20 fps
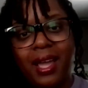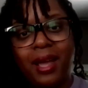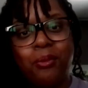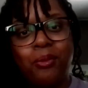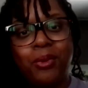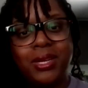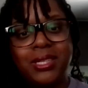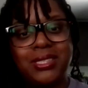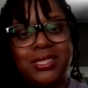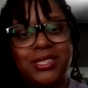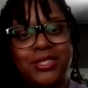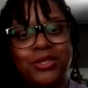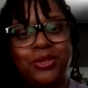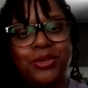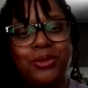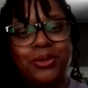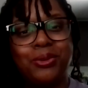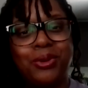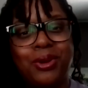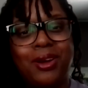I wanted to show
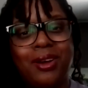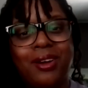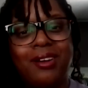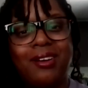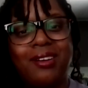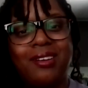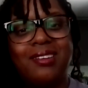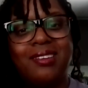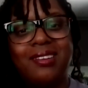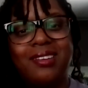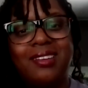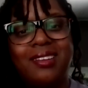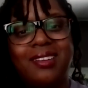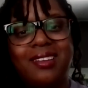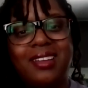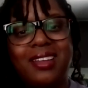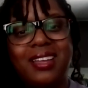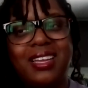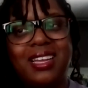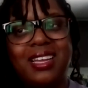you all
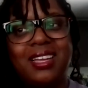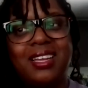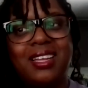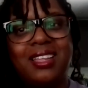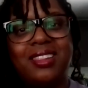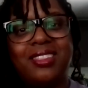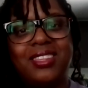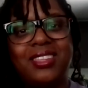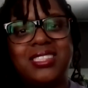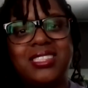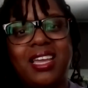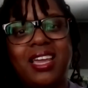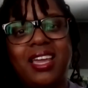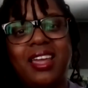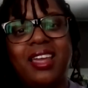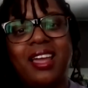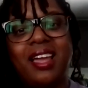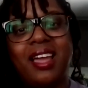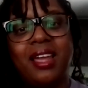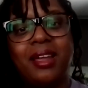this
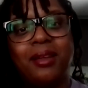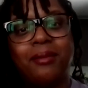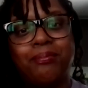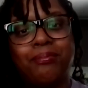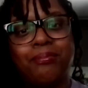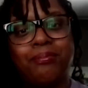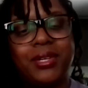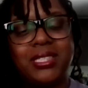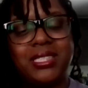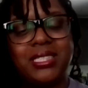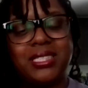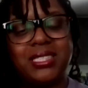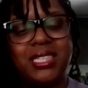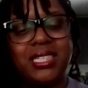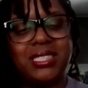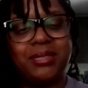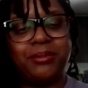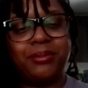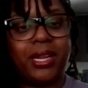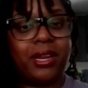AI
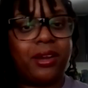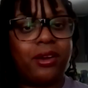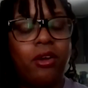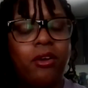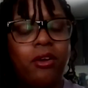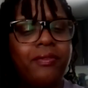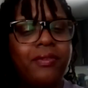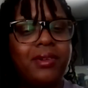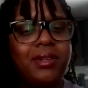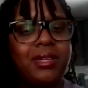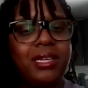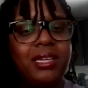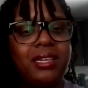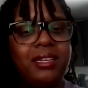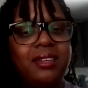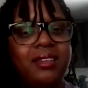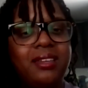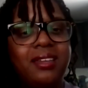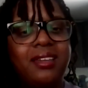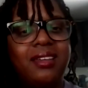presentation maker.
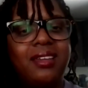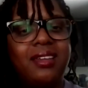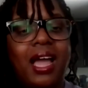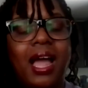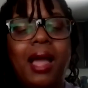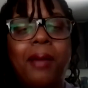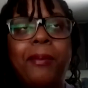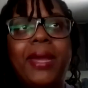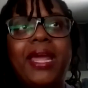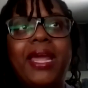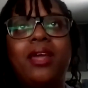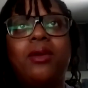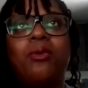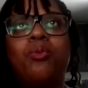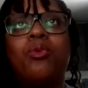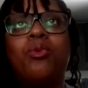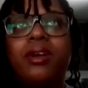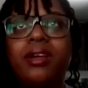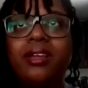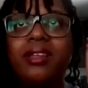Hopefully, I made
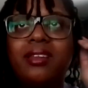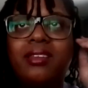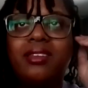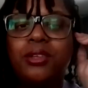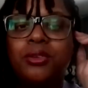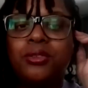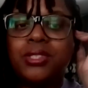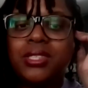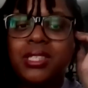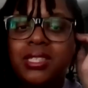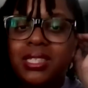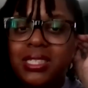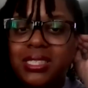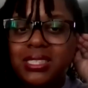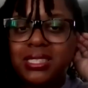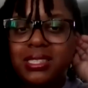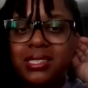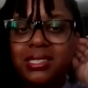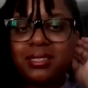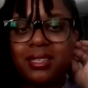one using
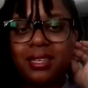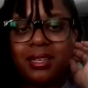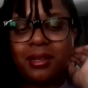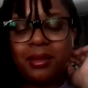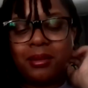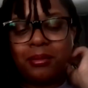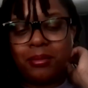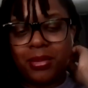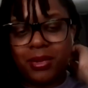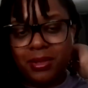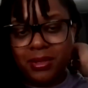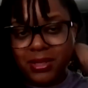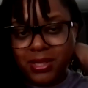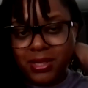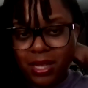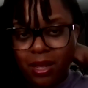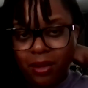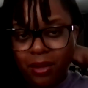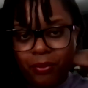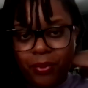this
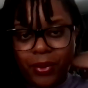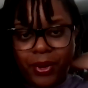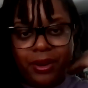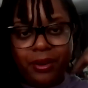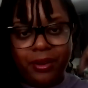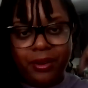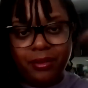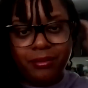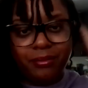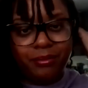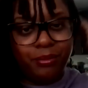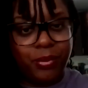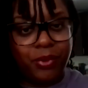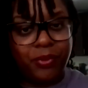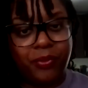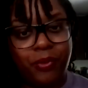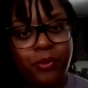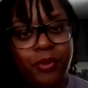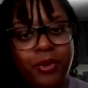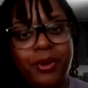software
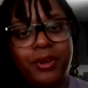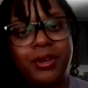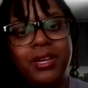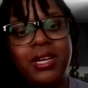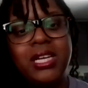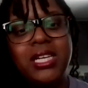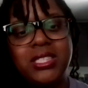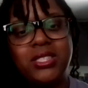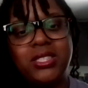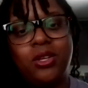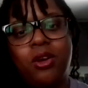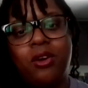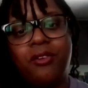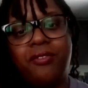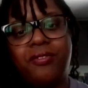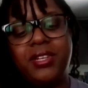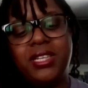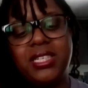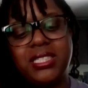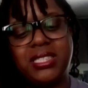before, so
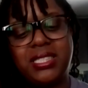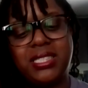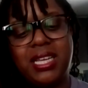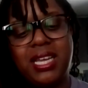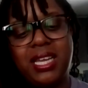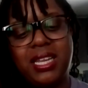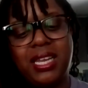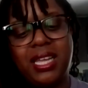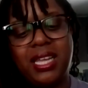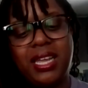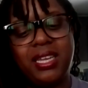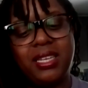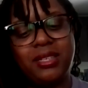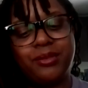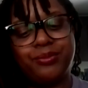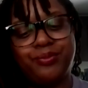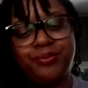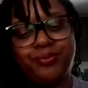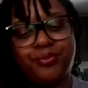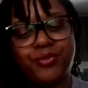hopefully it's not like
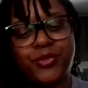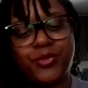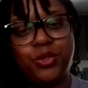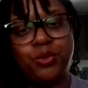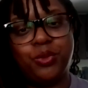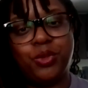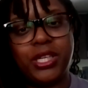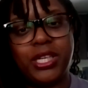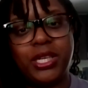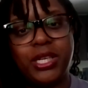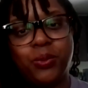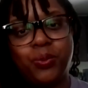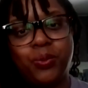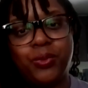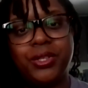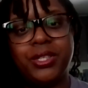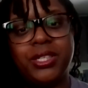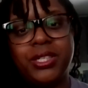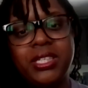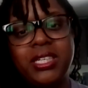you only get
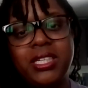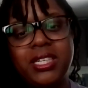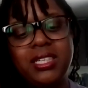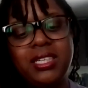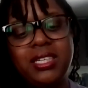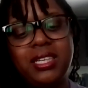one.